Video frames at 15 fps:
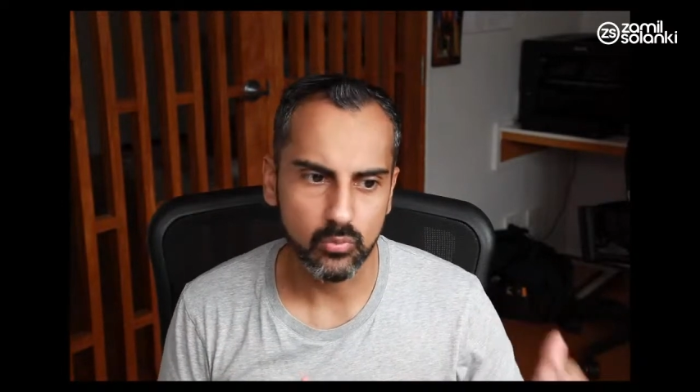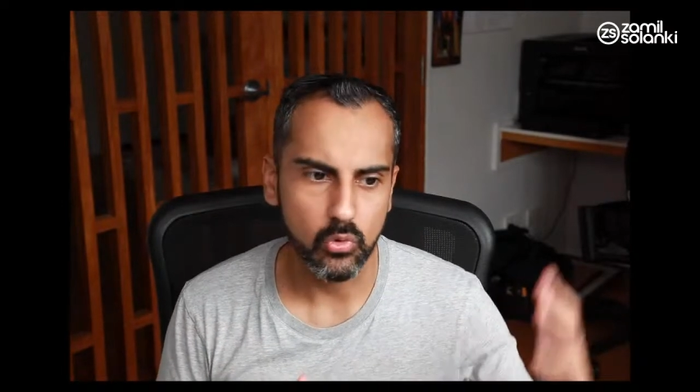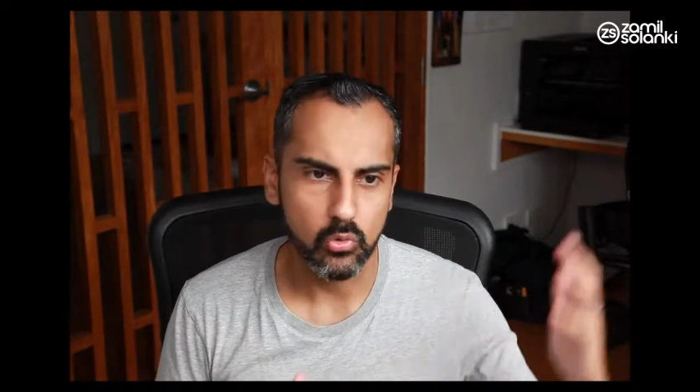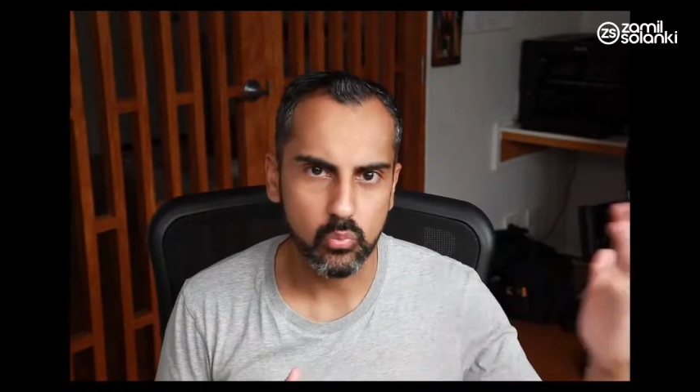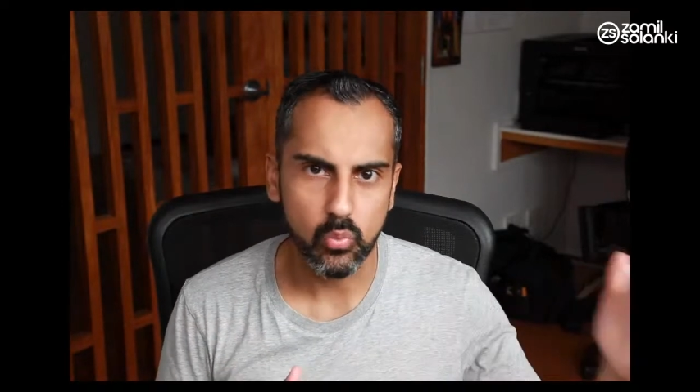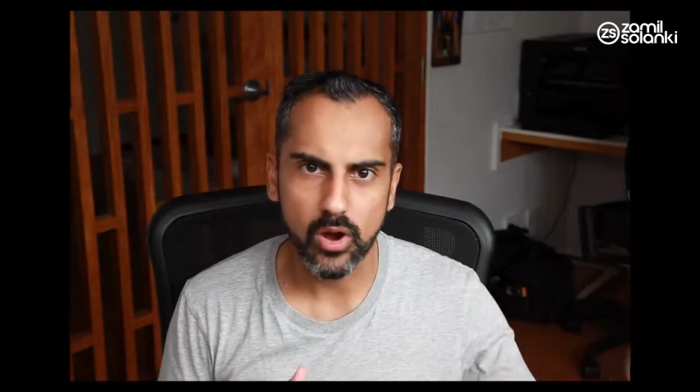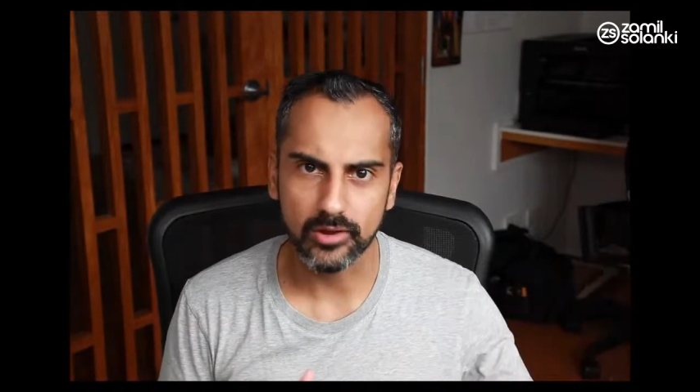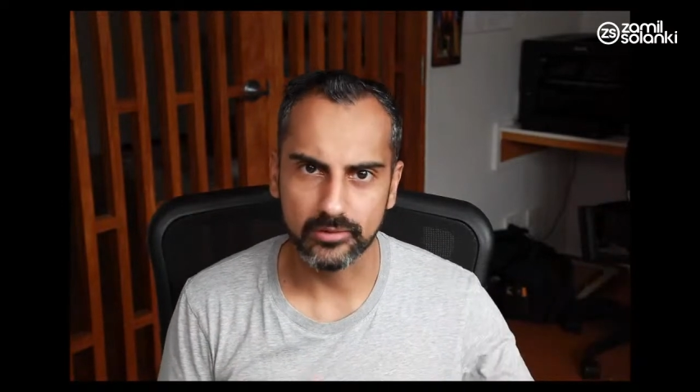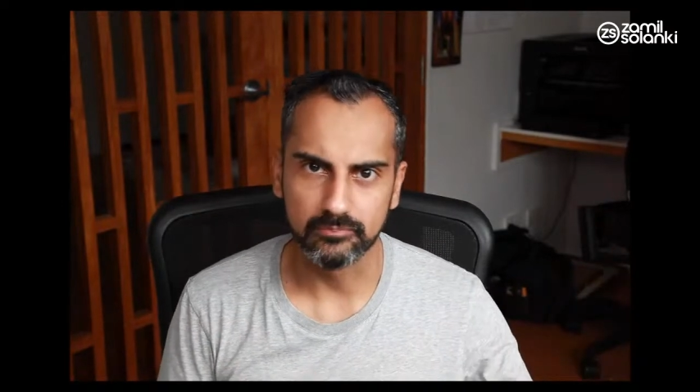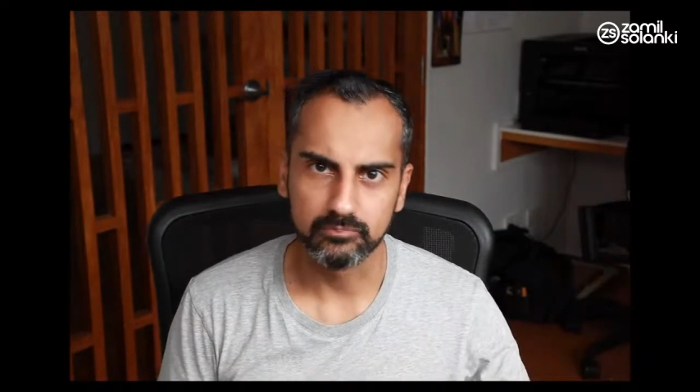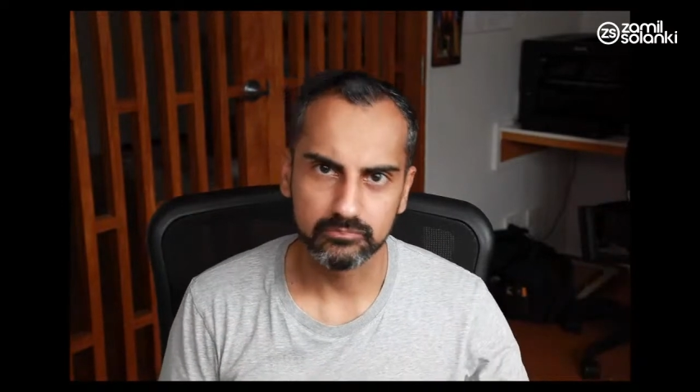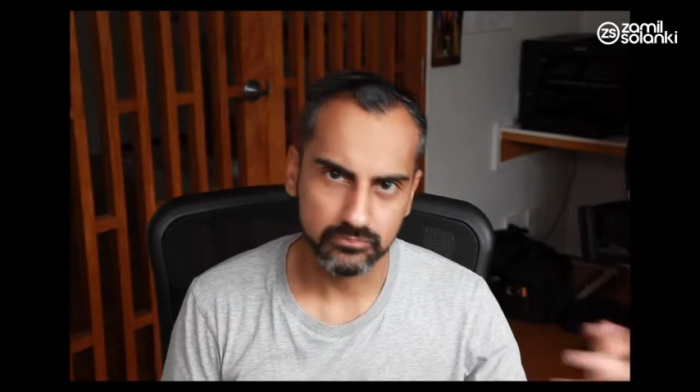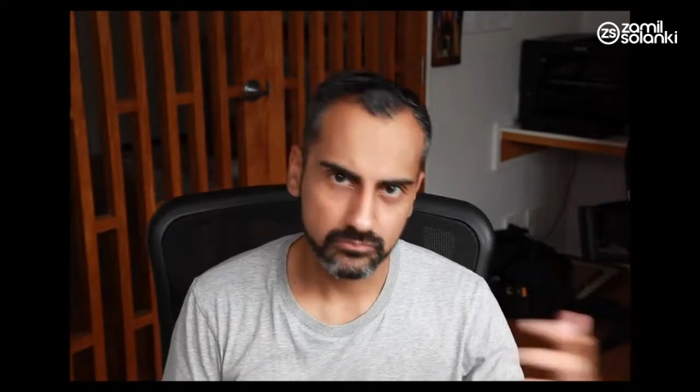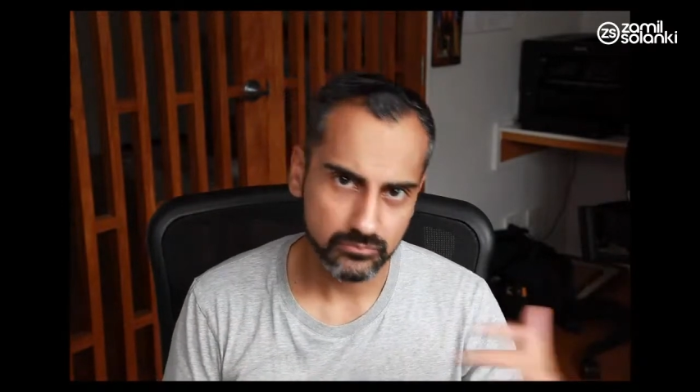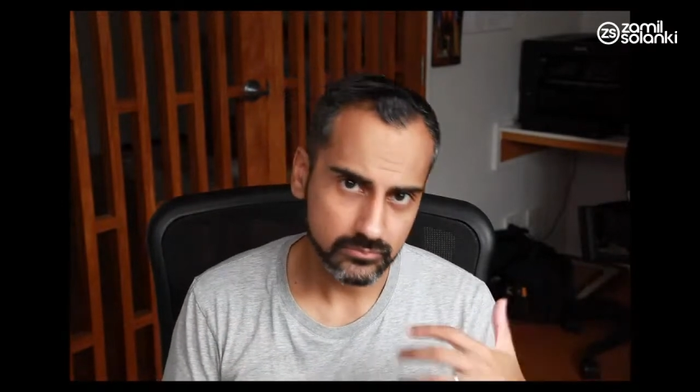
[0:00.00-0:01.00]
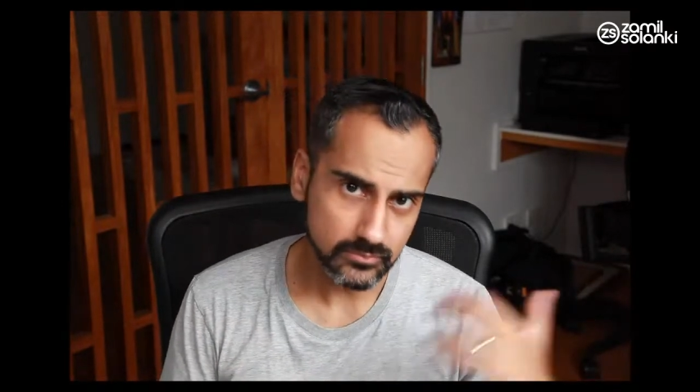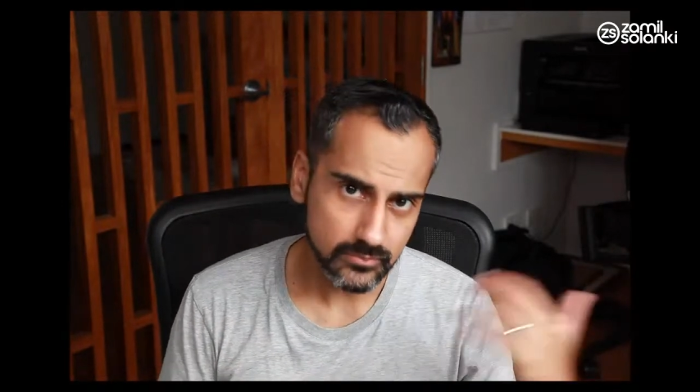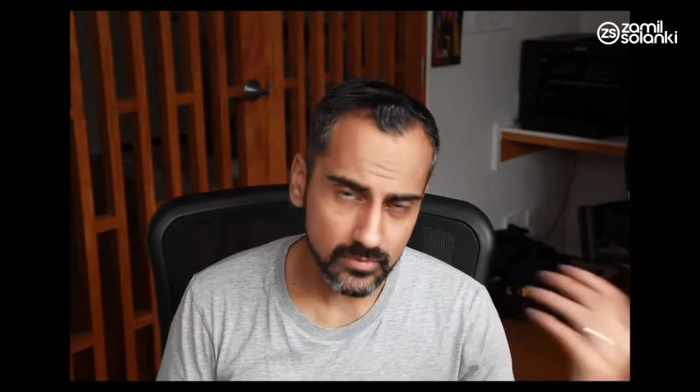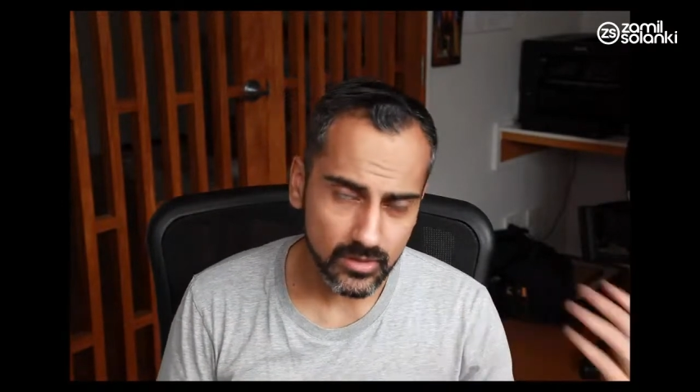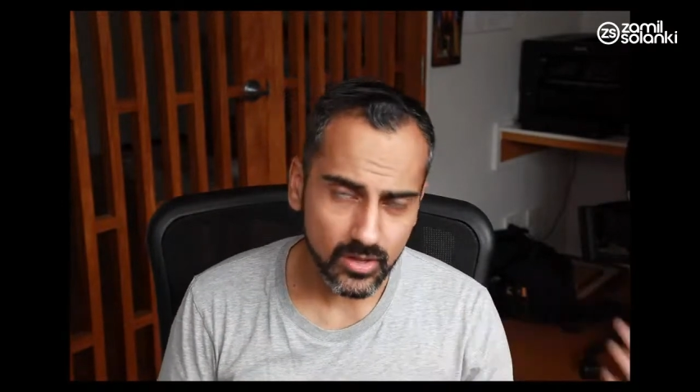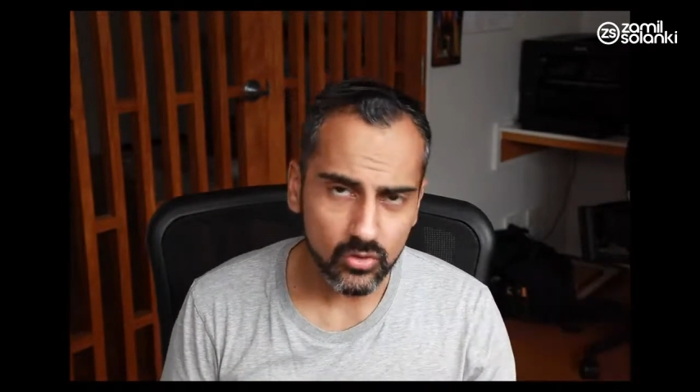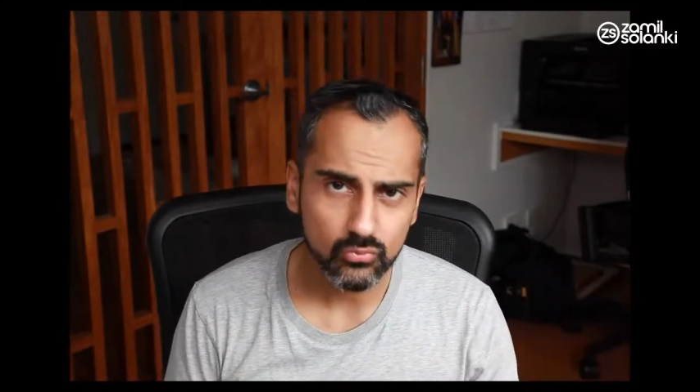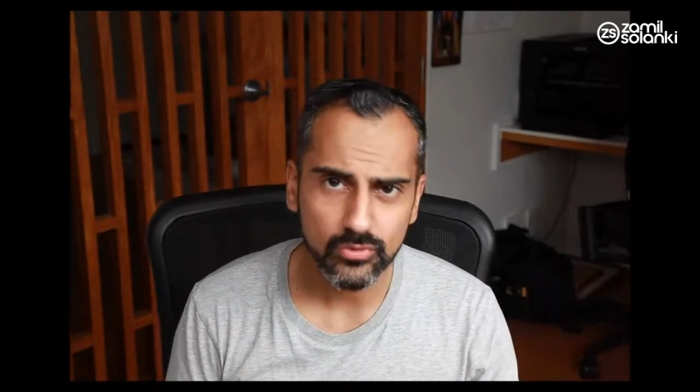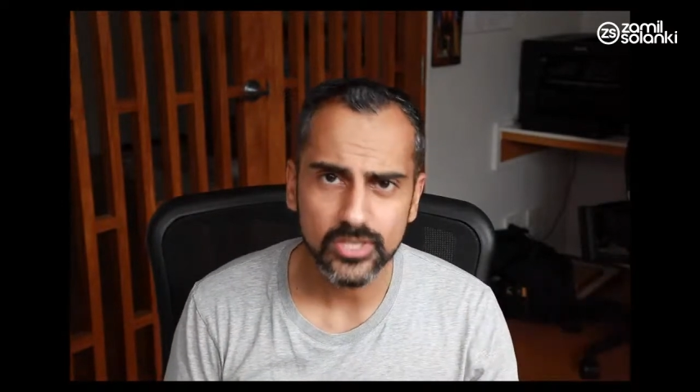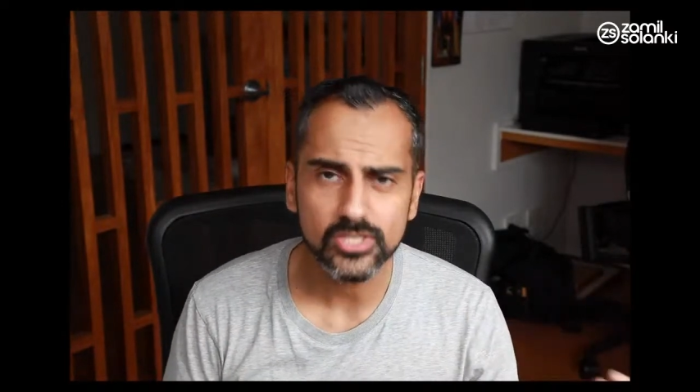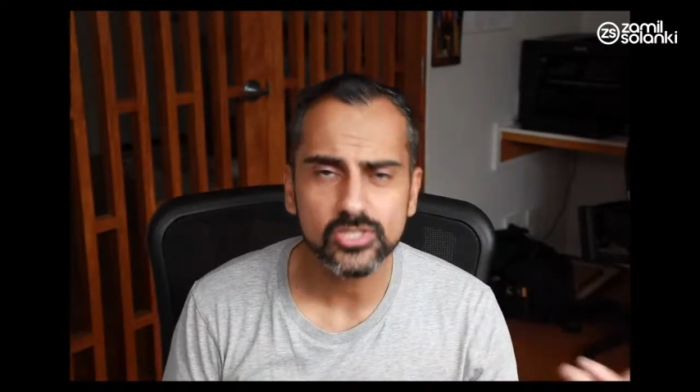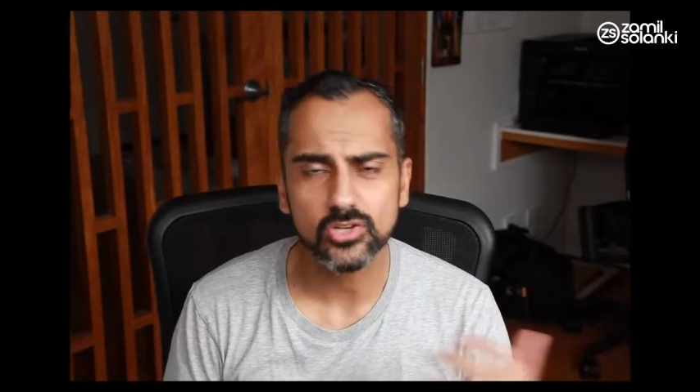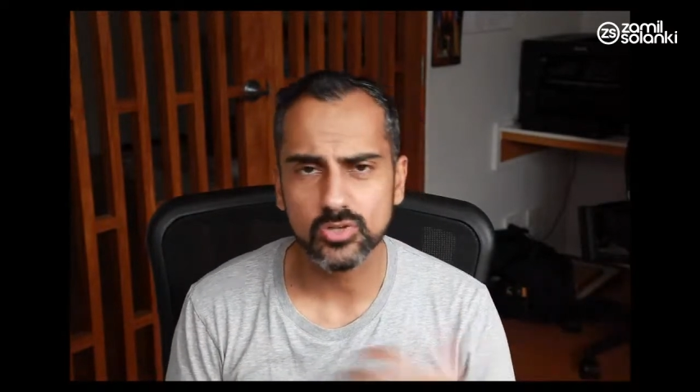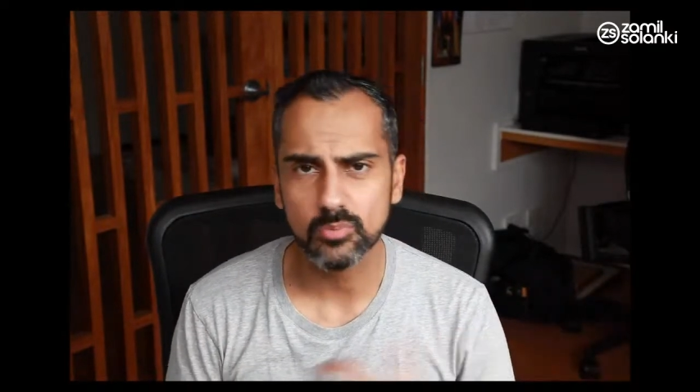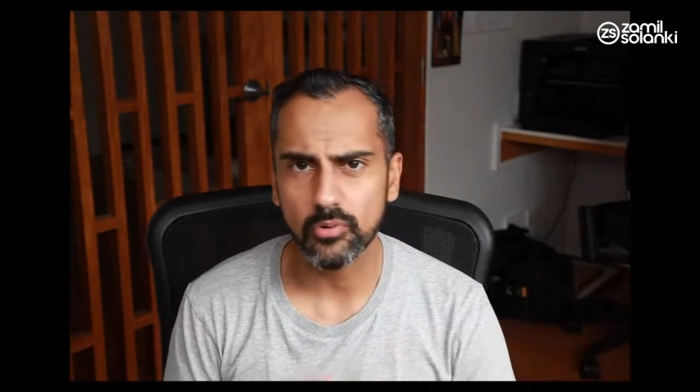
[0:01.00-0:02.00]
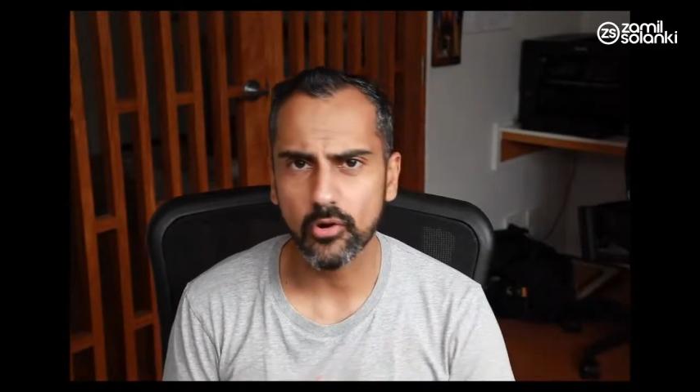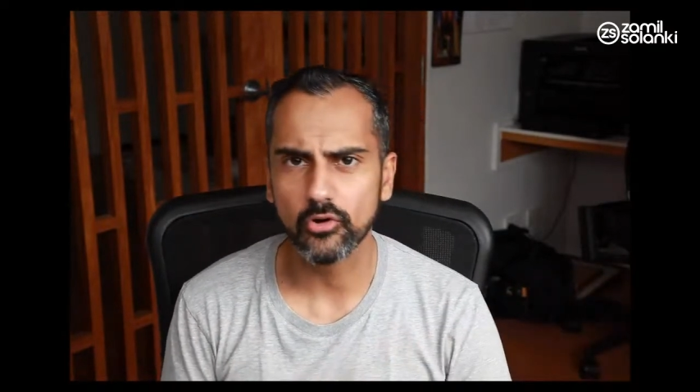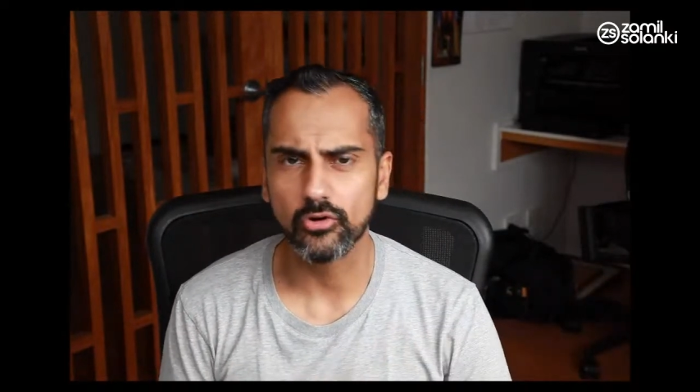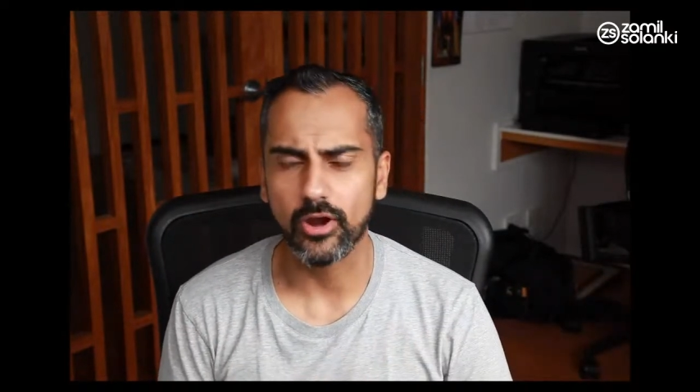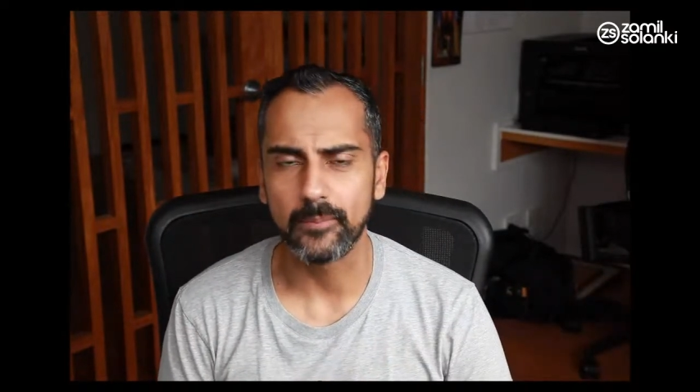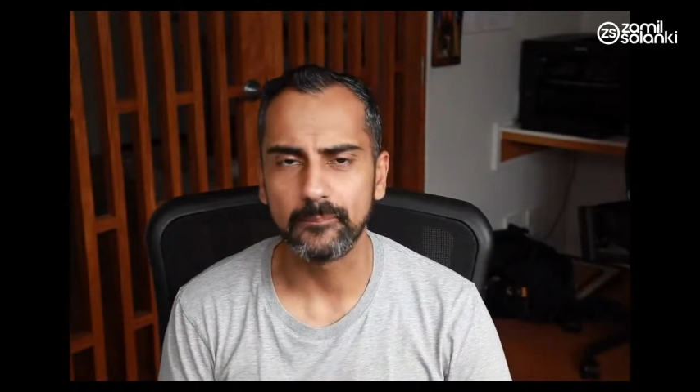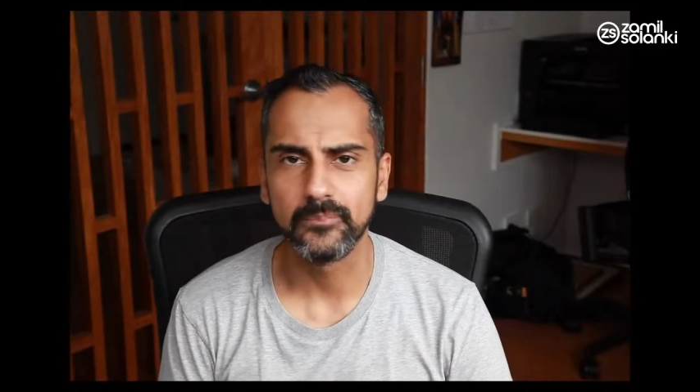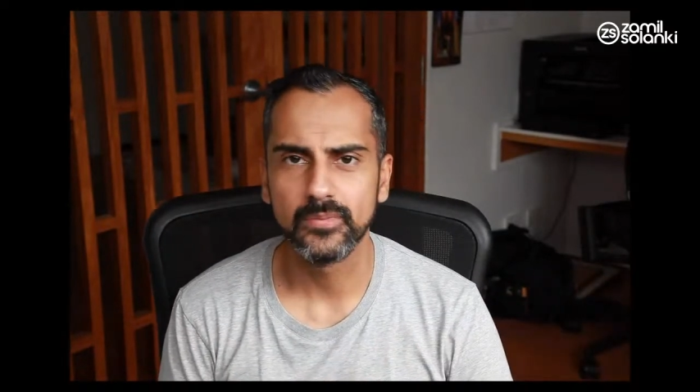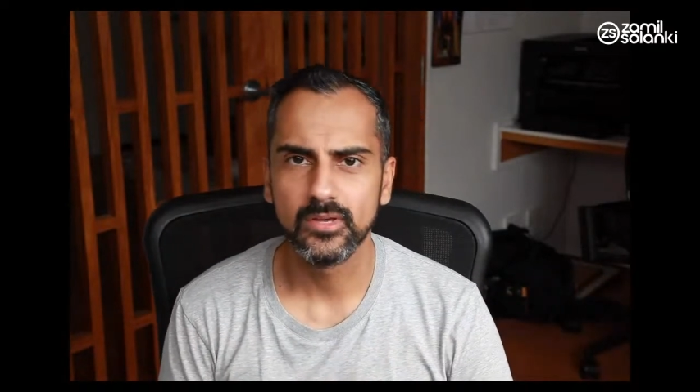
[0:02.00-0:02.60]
well, 1, research a program